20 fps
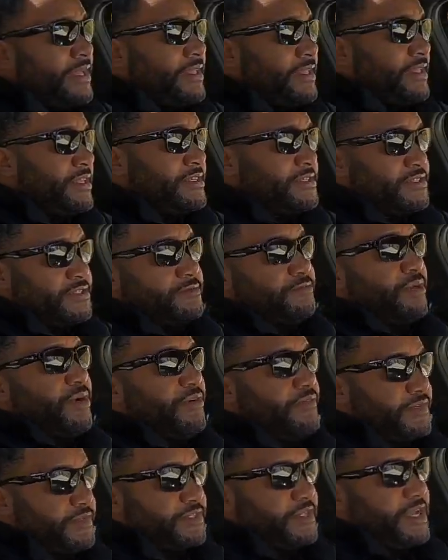it, and this is the
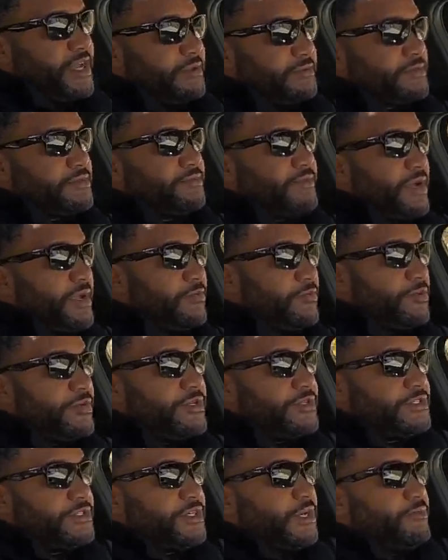perfect time somebody
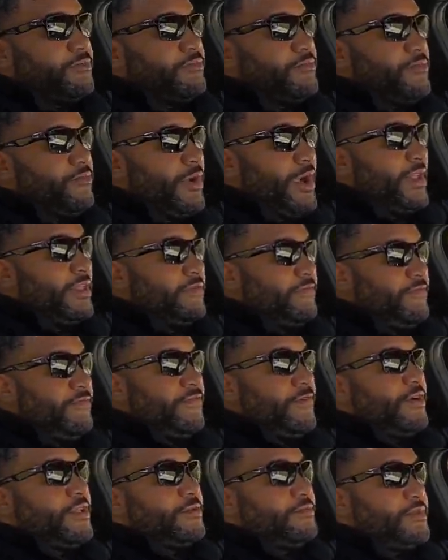would jump right in
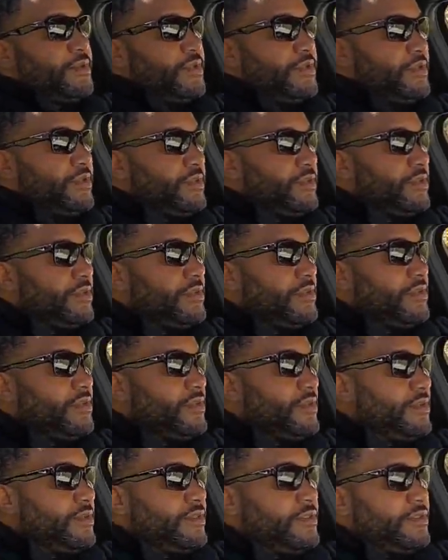front of me
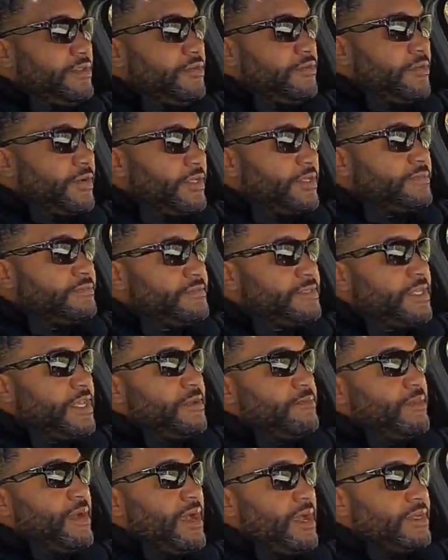doing
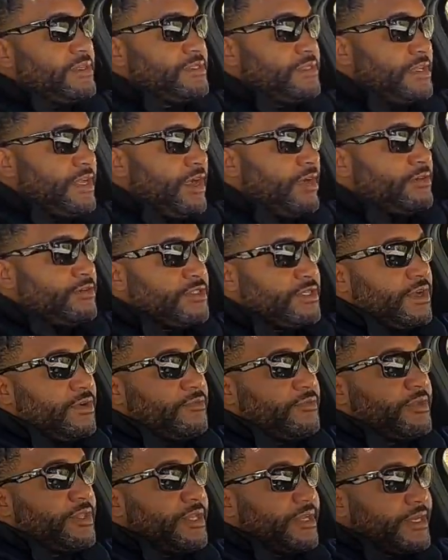10 miles an hour, so I
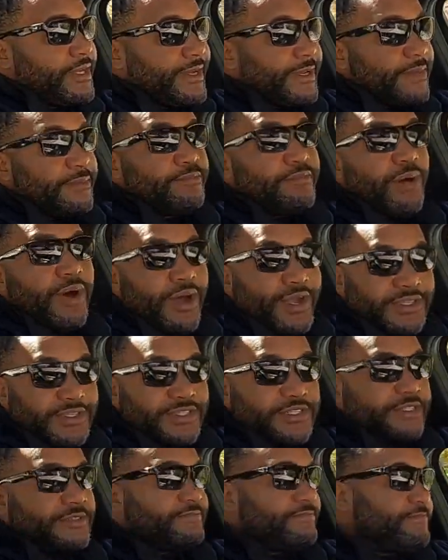really couldn't
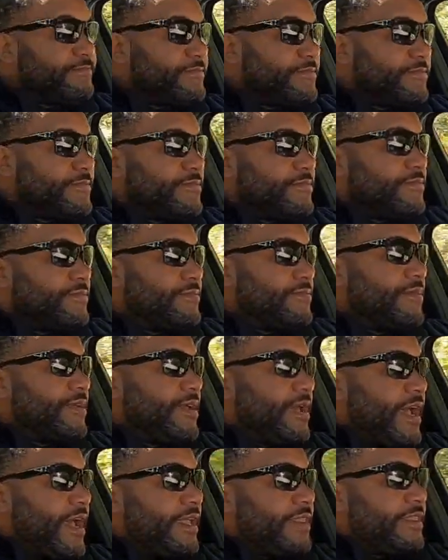punch
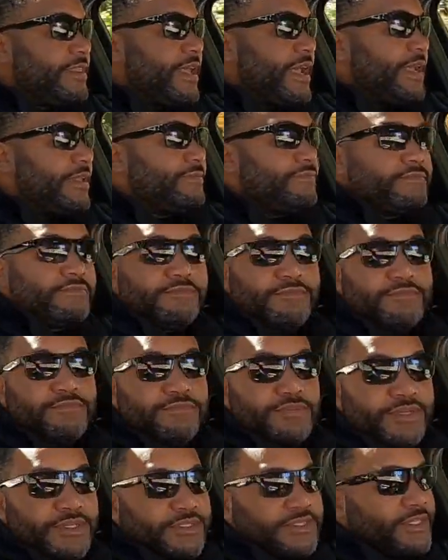it at that
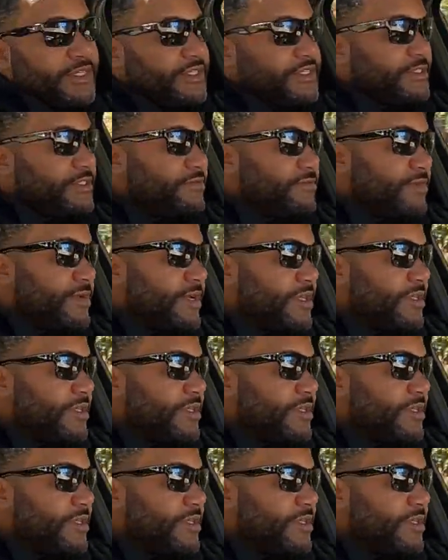position.